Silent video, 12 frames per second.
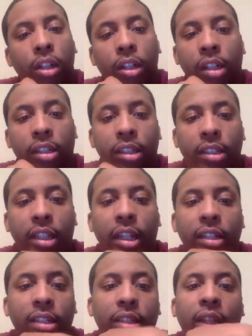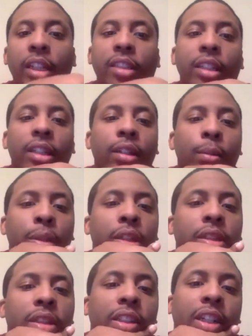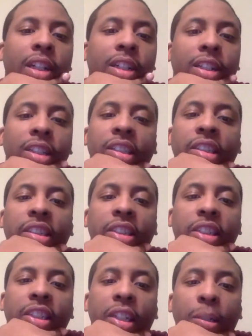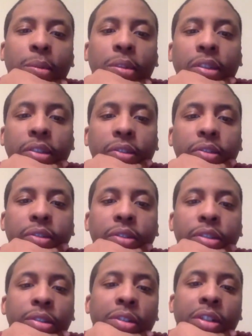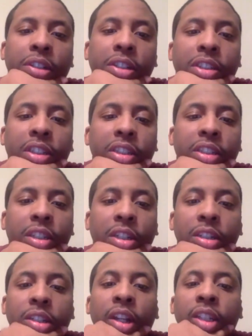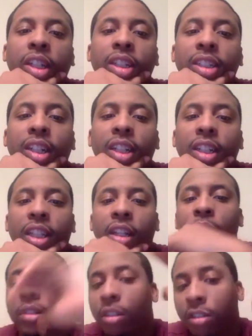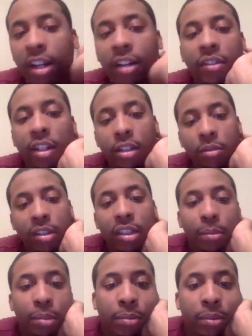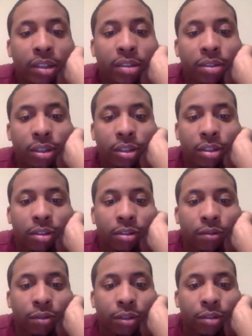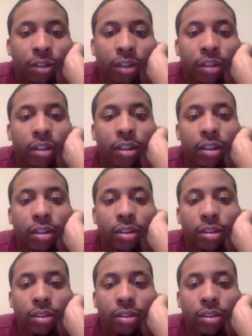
I guess that's 18 completions out of 36 attempts, 206 yards. So that's another thing with Draftkings. We need people that's going to throw for 300 yards.